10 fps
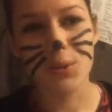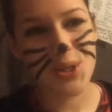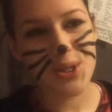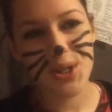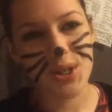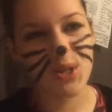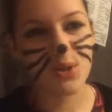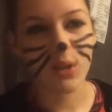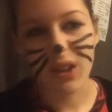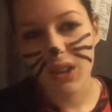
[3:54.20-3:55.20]
We're just gonna
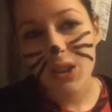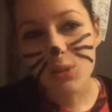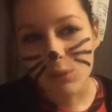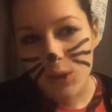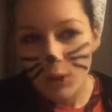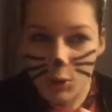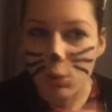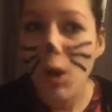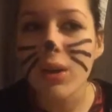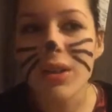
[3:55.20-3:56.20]
do like little
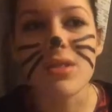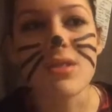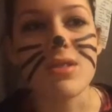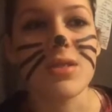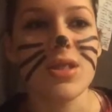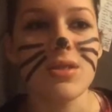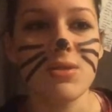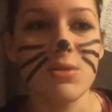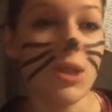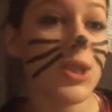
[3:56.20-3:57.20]
drawings
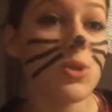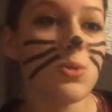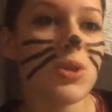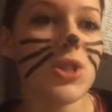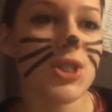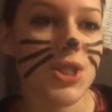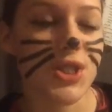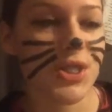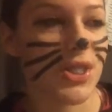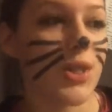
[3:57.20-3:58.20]
and little
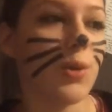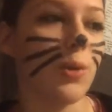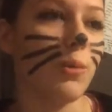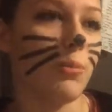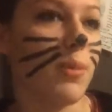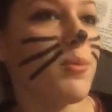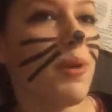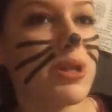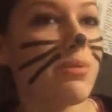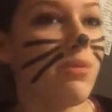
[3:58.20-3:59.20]
worksheets and or maybe
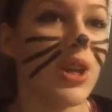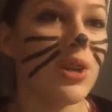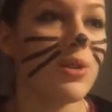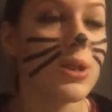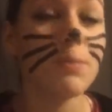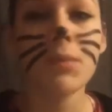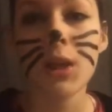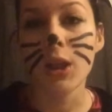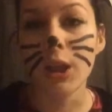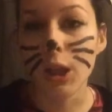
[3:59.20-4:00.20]
watch some videos.
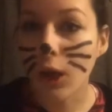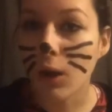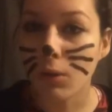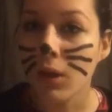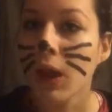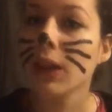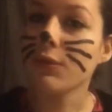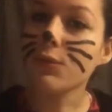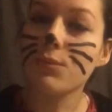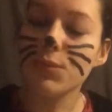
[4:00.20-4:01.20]
No.
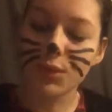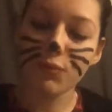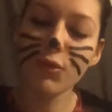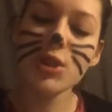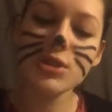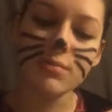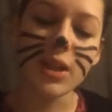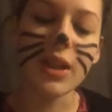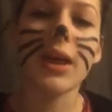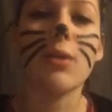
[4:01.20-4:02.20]
The first
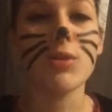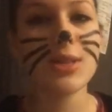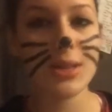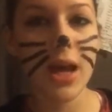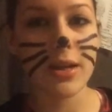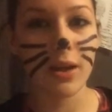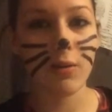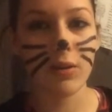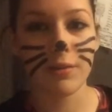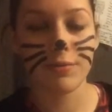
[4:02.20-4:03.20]
minute that we sat
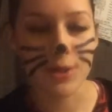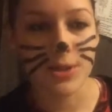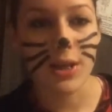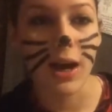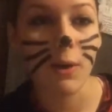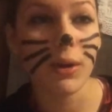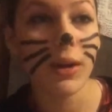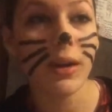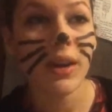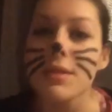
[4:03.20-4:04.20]
down in our first
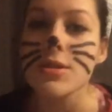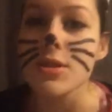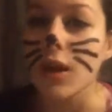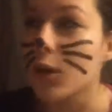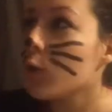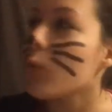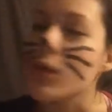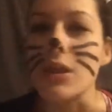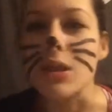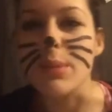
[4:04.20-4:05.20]
hour, this
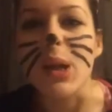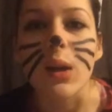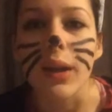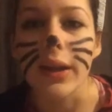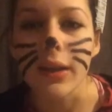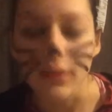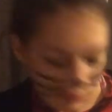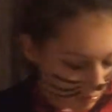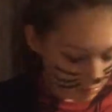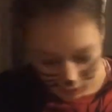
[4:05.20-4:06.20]
annoying speaker lady
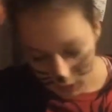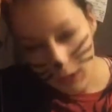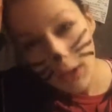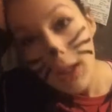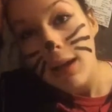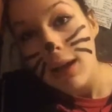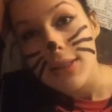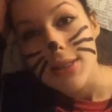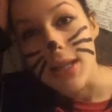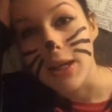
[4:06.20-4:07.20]

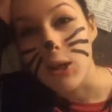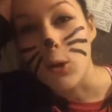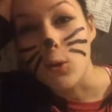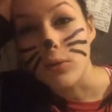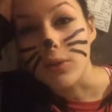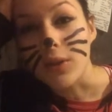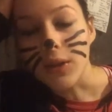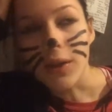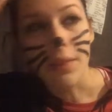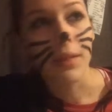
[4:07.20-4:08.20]
said
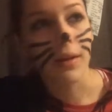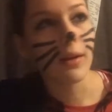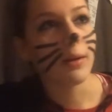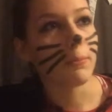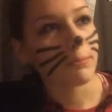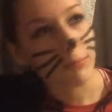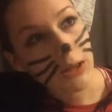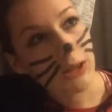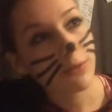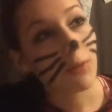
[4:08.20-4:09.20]
over the
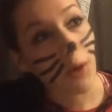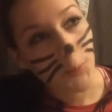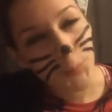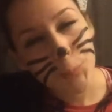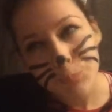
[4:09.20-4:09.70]
megaphone,